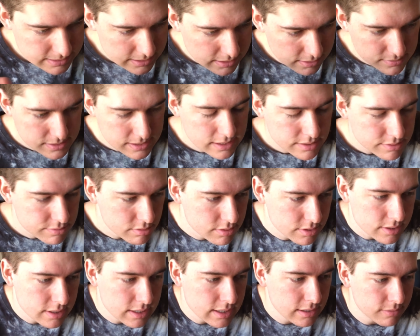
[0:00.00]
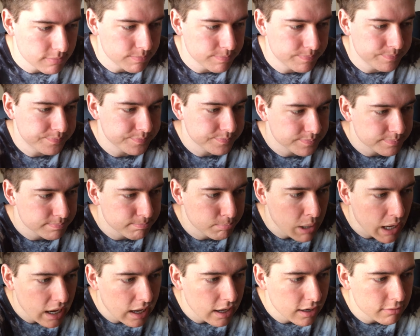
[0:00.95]
it's an interesting
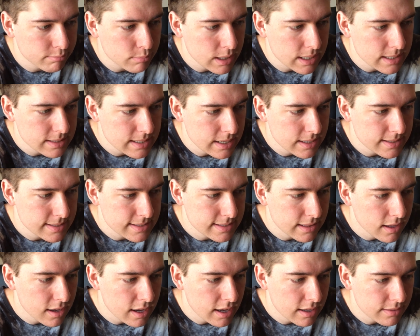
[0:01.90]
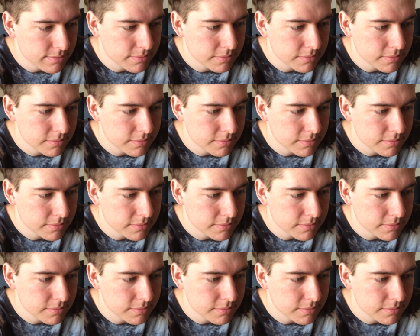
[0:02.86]
part of my tennis life.